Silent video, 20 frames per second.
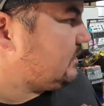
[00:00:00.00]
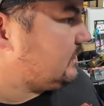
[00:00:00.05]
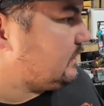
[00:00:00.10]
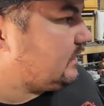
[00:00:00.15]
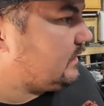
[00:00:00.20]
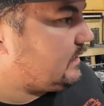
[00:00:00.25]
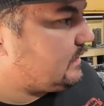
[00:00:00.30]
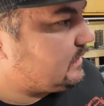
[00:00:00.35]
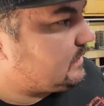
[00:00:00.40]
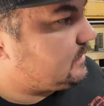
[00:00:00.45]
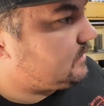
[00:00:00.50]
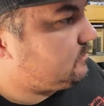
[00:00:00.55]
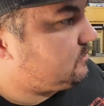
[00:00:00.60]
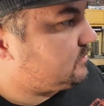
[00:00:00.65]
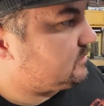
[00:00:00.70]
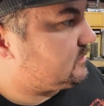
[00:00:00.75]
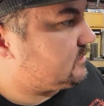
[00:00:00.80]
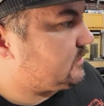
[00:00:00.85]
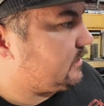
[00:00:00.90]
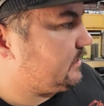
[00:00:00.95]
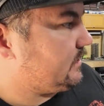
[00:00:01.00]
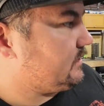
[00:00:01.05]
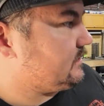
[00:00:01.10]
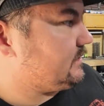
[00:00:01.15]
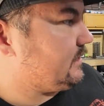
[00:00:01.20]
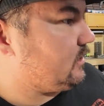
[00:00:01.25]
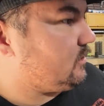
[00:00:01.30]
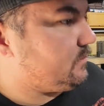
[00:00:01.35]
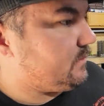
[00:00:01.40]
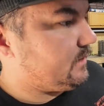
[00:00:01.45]
He was trying
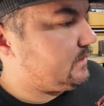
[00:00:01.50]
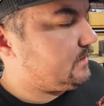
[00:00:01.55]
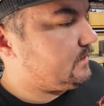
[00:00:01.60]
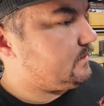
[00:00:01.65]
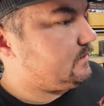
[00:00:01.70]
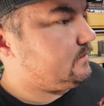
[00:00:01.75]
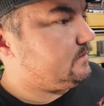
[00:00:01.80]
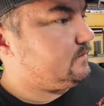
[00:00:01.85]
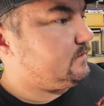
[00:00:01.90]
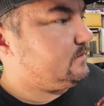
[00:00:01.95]
to tell me